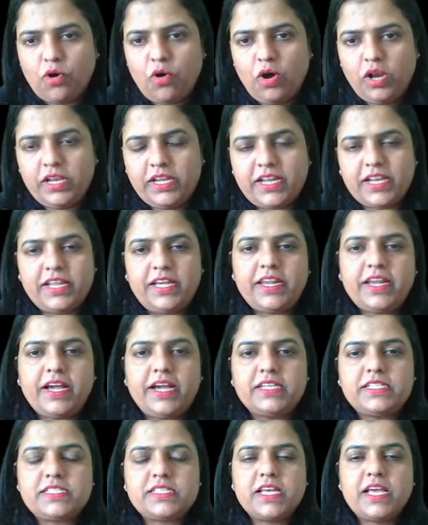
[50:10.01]
All clear,
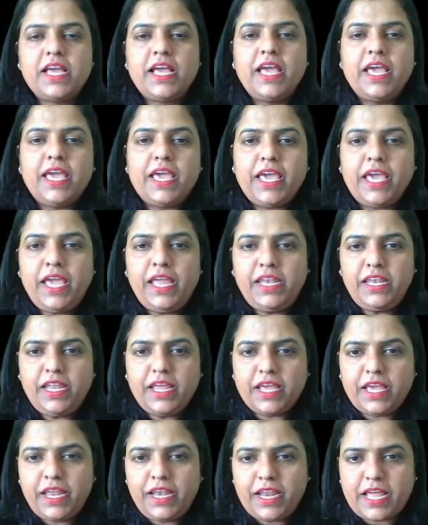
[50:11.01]
guys? In
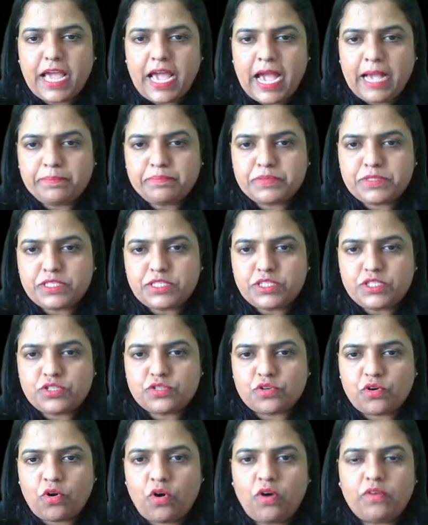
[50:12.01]
absence
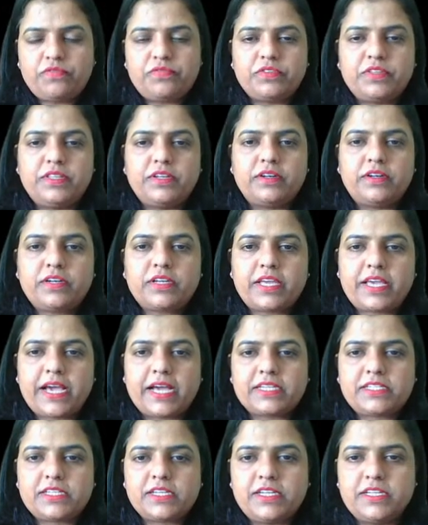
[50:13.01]
of the
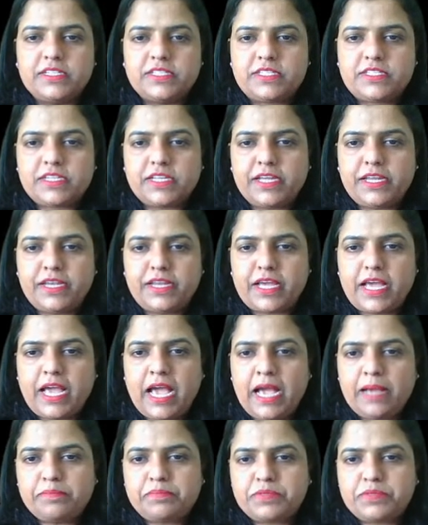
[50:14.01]
catalyst, in
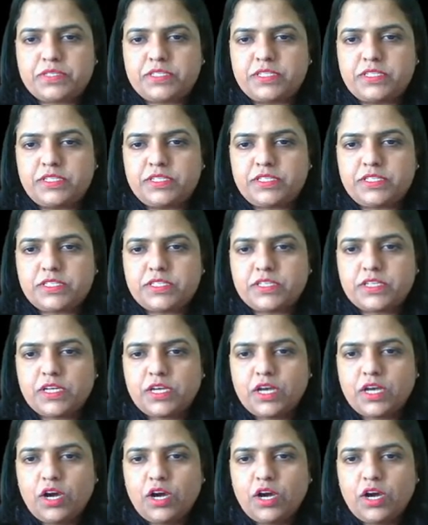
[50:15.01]
absence